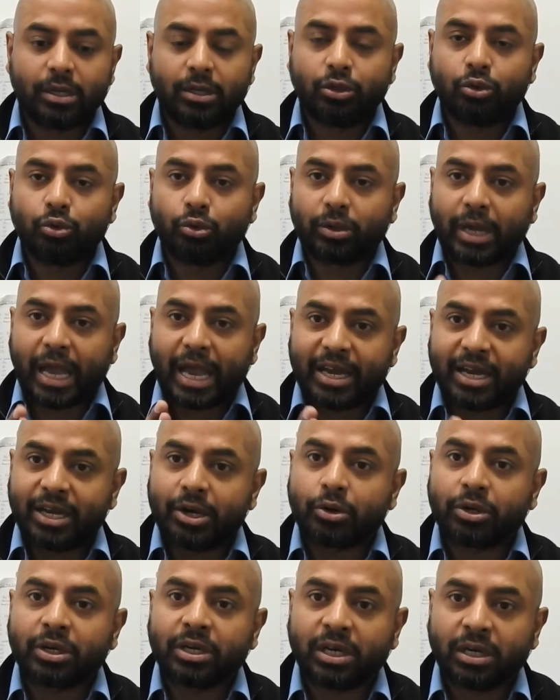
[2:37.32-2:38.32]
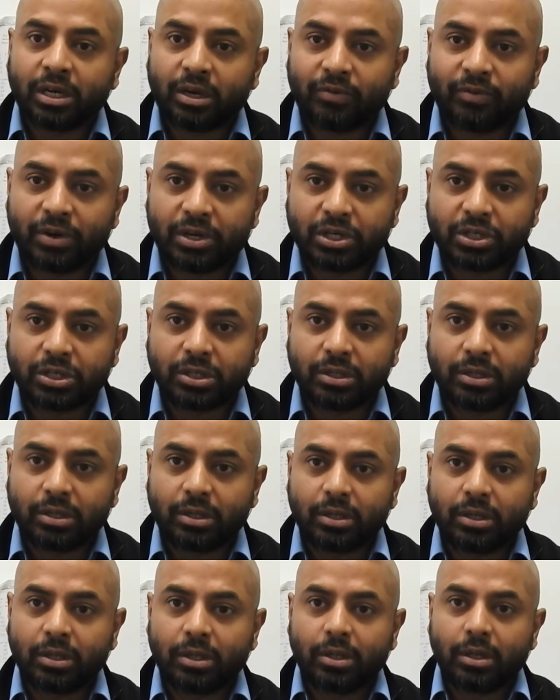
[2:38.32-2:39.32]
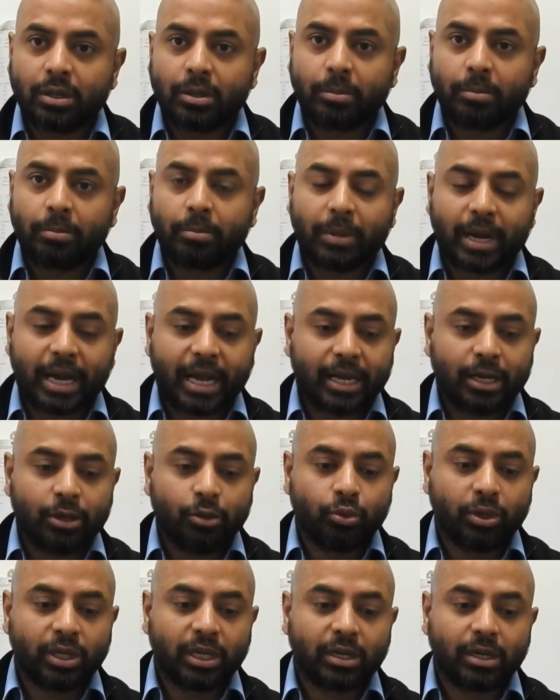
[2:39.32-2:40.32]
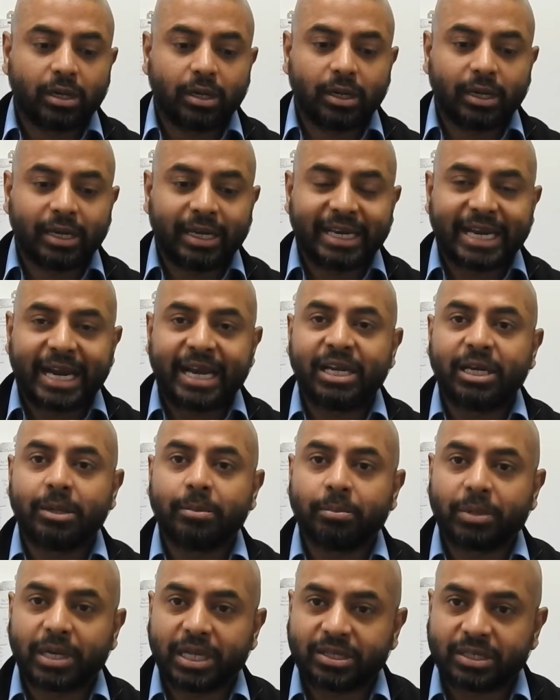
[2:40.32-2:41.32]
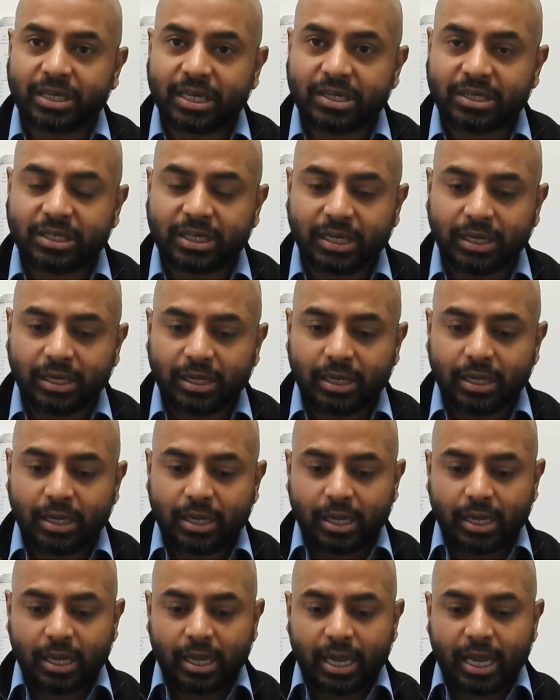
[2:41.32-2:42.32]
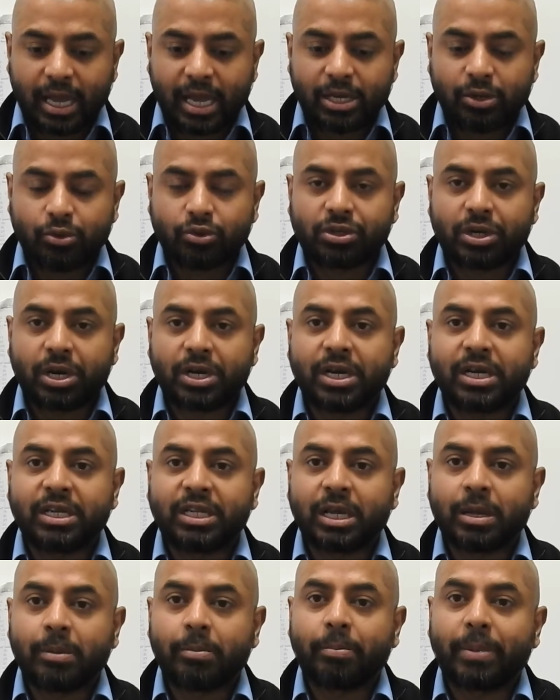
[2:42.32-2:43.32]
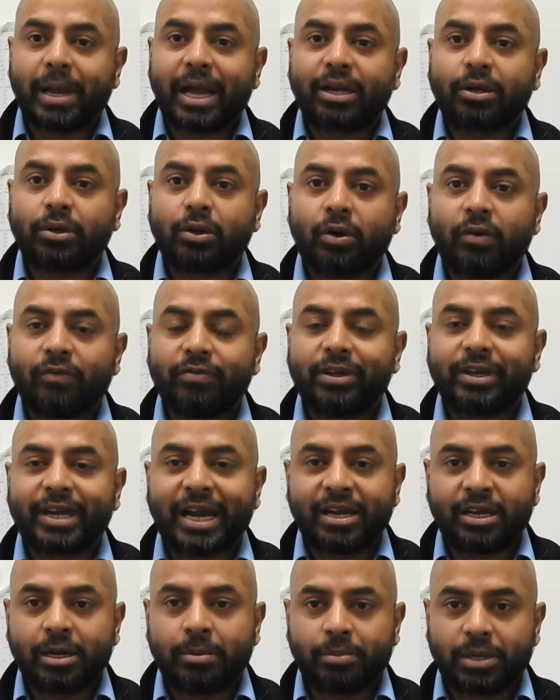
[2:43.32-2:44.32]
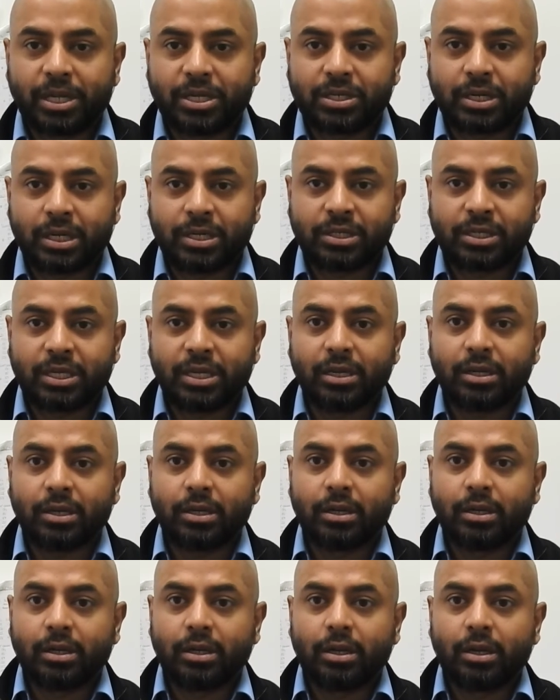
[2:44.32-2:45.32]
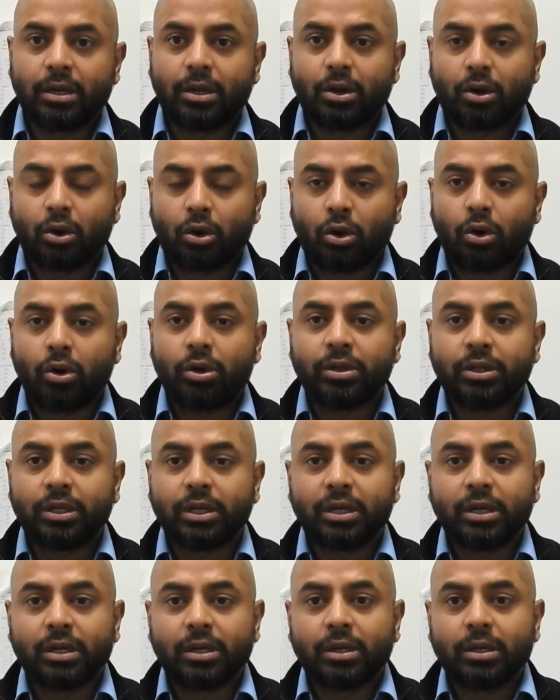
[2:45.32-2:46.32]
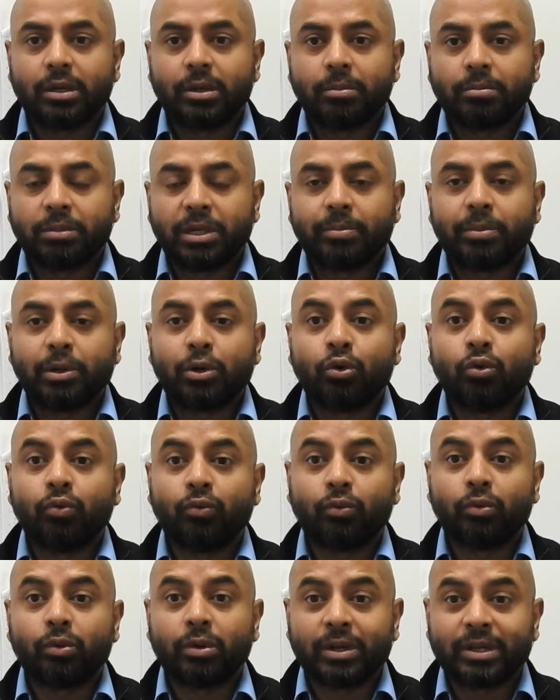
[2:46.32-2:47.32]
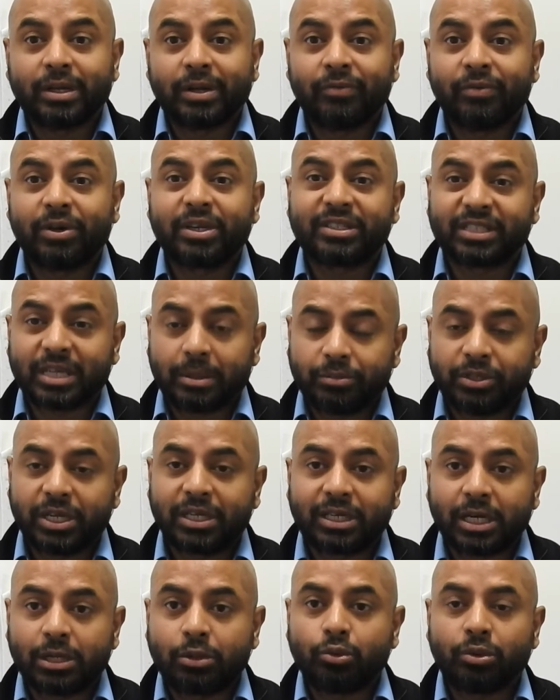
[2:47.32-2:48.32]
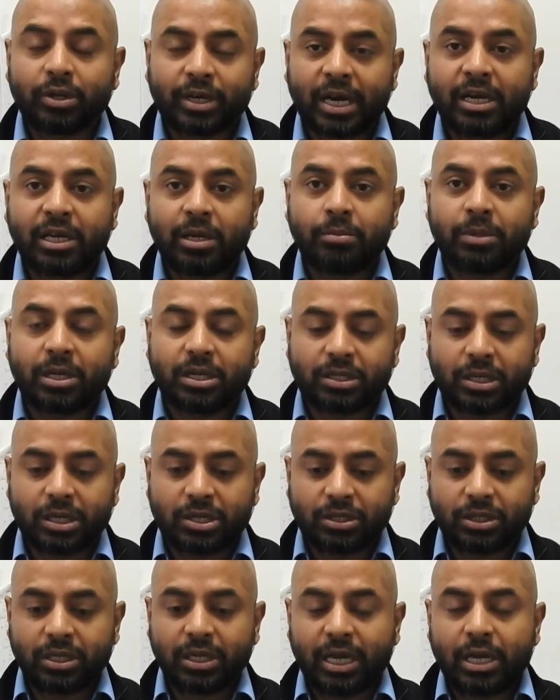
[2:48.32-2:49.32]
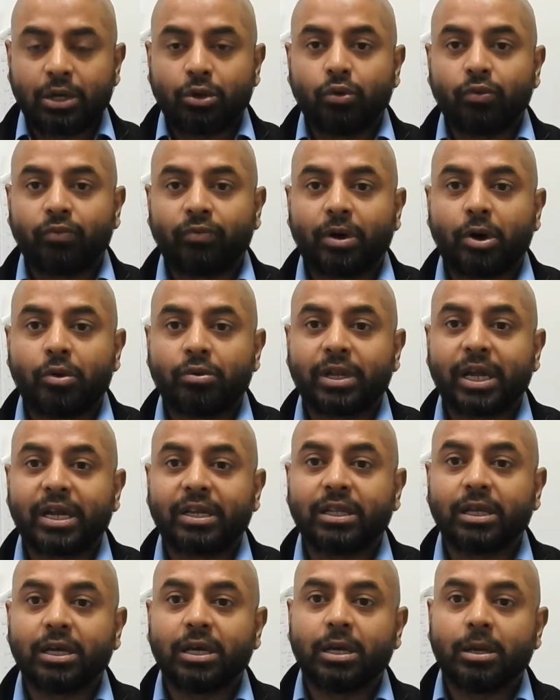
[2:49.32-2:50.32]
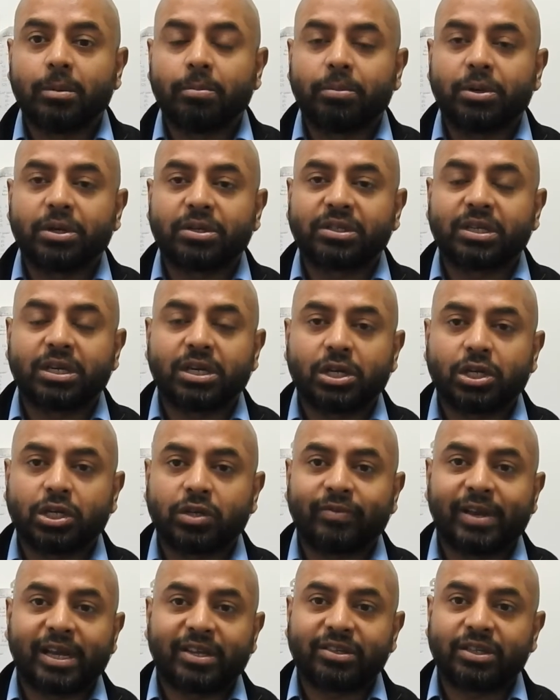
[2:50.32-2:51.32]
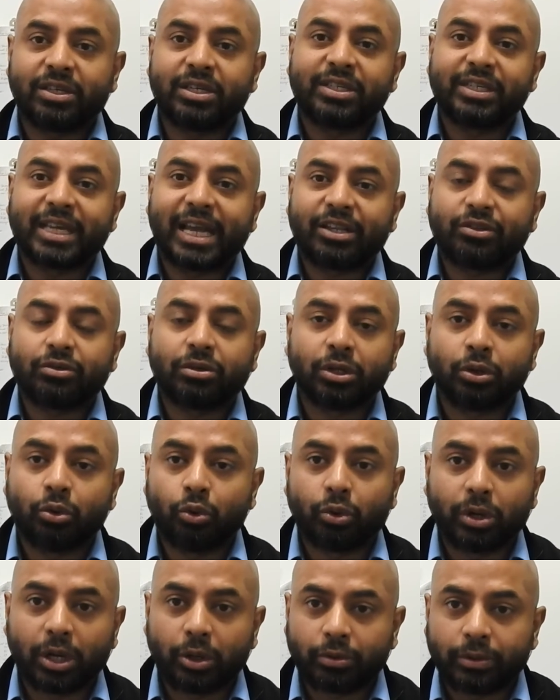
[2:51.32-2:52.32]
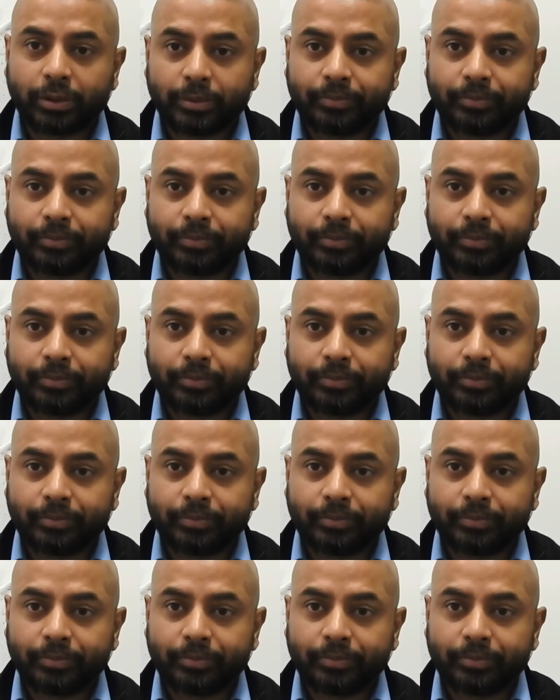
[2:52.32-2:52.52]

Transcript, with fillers: You carried out an intervention by doing random breath testing, and you studied the impact of the random breath testing on the people who were subjected to the random breath testing, and you found that the percentage of accidents actually go down.